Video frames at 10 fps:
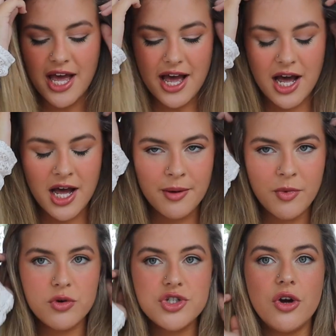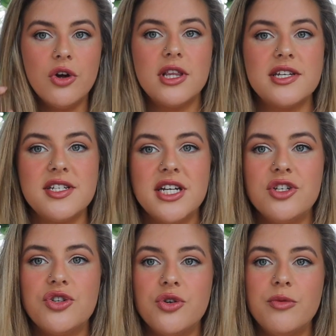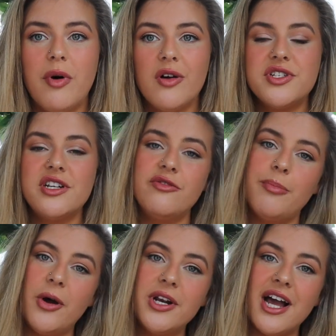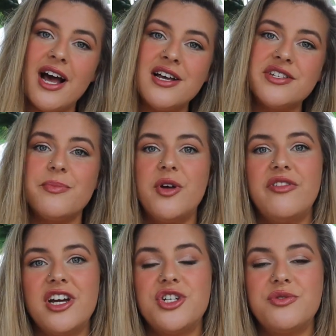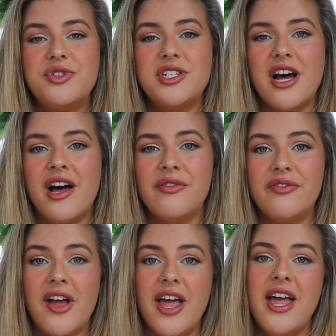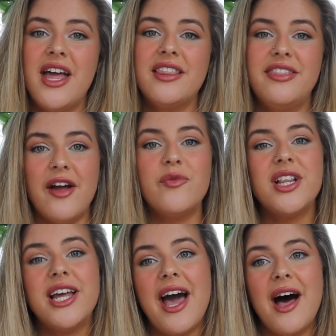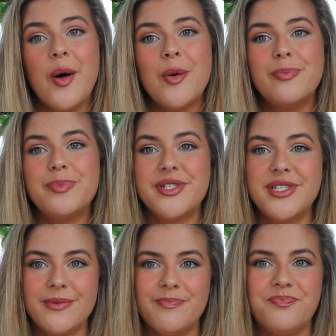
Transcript: Also listening to positive podcasts, motivational stuff, that really helps.